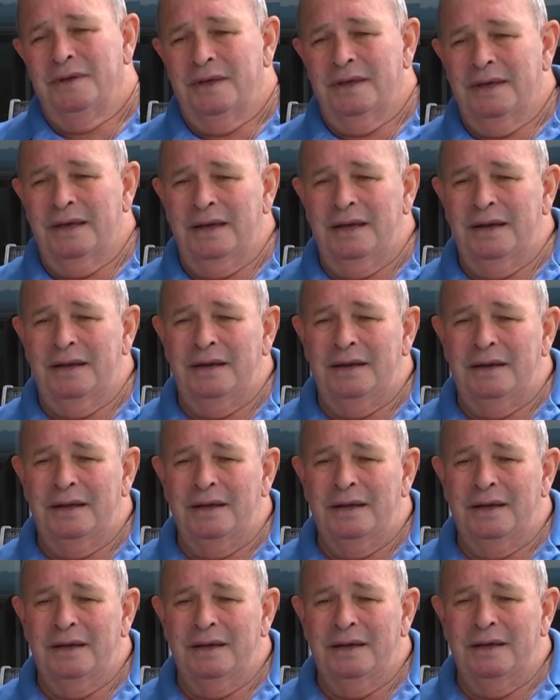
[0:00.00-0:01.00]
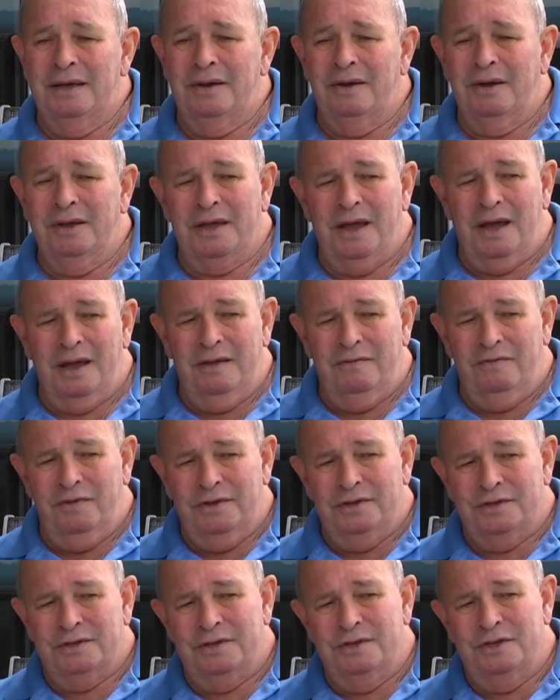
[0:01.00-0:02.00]
And I gave
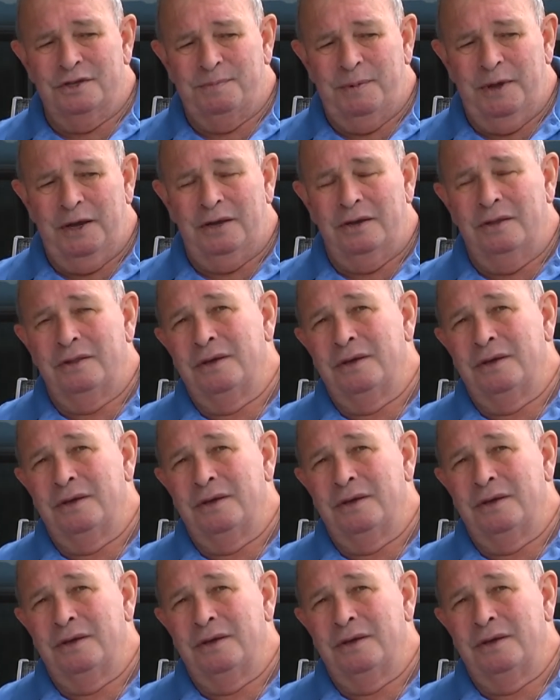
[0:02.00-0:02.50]
this inspector